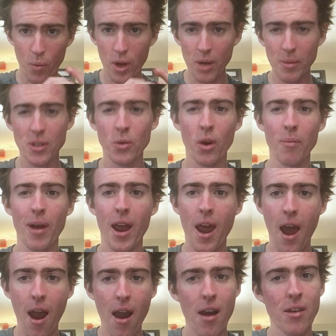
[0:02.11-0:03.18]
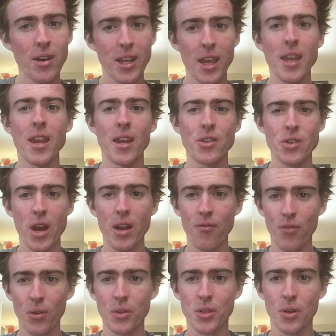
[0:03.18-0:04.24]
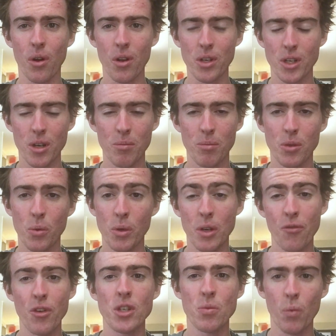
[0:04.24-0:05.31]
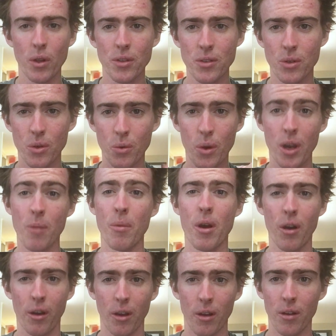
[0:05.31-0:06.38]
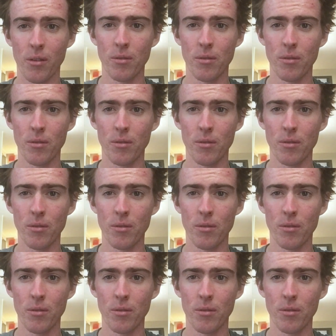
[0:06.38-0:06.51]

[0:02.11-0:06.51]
we're going to be talking about how to get a track and field scholarship to a Division 1 school in America.